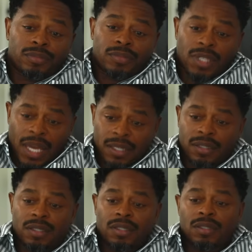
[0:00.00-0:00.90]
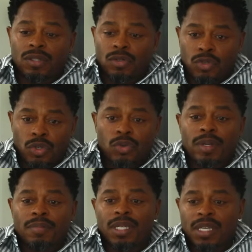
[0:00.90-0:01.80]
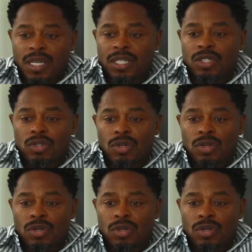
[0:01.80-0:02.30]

Yes, you do it because you